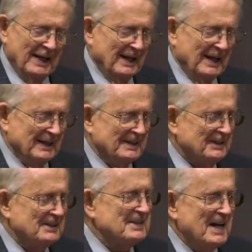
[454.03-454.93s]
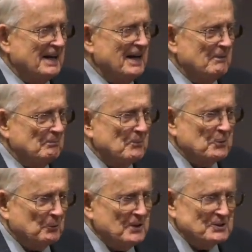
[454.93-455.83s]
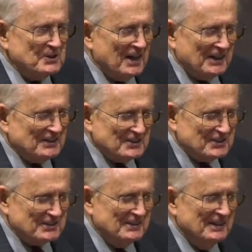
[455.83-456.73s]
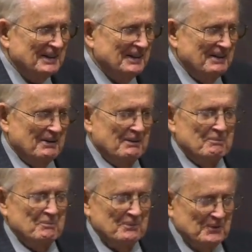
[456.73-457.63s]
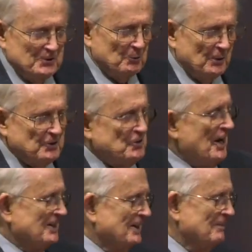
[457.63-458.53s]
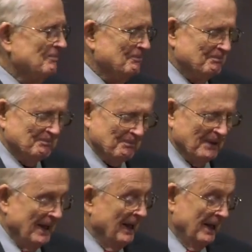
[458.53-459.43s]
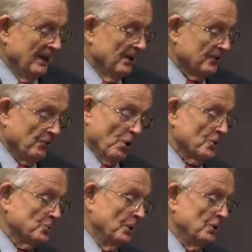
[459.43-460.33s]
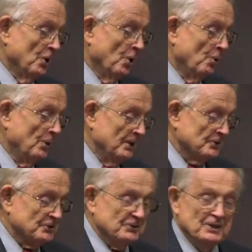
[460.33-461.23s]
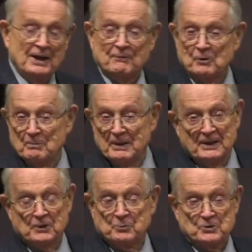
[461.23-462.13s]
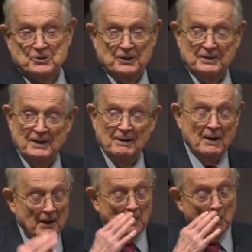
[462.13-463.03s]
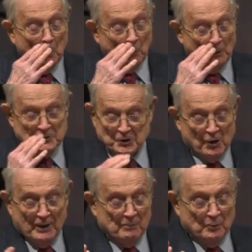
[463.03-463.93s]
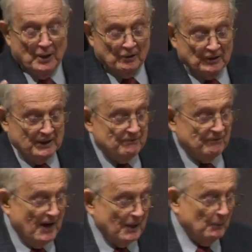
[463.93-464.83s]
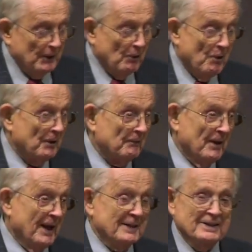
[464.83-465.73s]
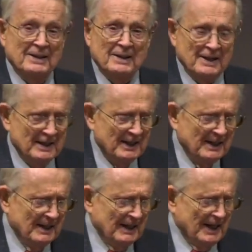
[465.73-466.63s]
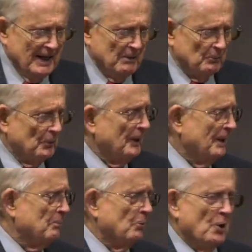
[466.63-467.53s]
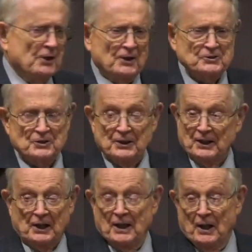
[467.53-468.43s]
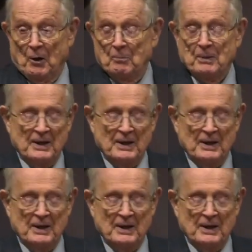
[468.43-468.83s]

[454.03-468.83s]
It didn't take him 3 seconds to reject it. As far as we know, he has never been interested. We saw him rarely following all of that. He really brought us little help.